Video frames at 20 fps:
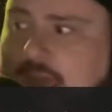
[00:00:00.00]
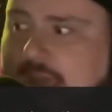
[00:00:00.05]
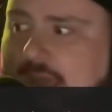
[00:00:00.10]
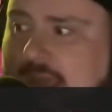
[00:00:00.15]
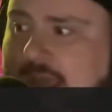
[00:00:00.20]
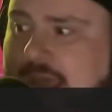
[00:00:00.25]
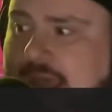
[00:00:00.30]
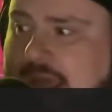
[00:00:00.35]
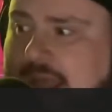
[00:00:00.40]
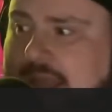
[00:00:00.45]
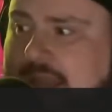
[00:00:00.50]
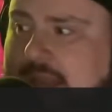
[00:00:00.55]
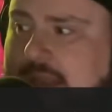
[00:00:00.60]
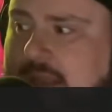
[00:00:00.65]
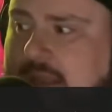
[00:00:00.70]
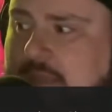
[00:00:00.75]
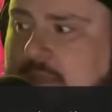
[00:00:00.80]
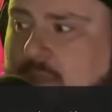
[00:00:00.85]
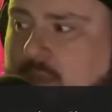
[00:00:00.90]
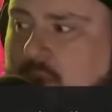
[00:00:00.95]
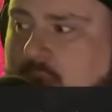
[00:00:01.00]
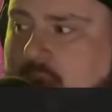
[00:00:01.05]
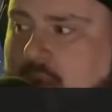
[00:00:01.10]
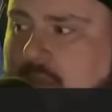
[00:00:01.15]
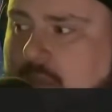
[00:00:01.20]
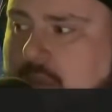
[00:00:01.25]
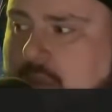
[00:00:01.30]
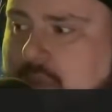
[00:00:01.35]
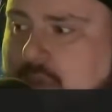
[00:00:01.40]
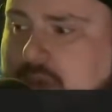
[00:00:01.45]
And
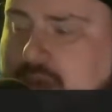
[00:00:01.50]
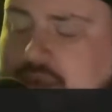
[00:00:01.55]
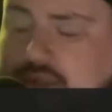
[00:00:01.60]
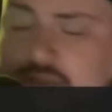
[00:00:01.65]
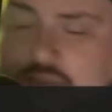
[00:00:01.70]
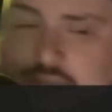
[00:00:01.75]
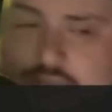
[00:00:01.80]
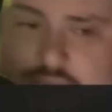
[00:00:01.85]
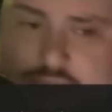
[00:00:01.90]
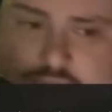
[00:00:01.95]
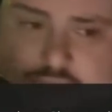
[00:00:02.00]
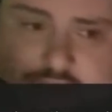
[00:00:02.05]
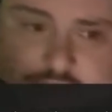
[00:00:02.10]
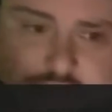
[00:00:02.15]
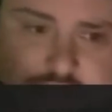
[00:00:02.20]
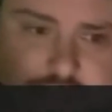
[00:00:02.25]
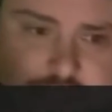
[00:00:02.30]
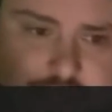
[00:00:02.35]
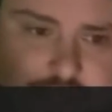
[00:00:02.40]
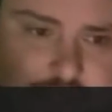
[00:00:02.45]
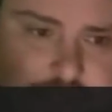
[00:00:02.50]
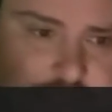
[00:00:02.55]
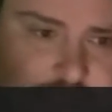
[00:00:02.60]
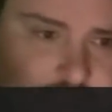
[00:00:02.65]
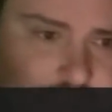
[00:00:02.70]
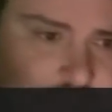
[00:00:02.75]
probably the easiest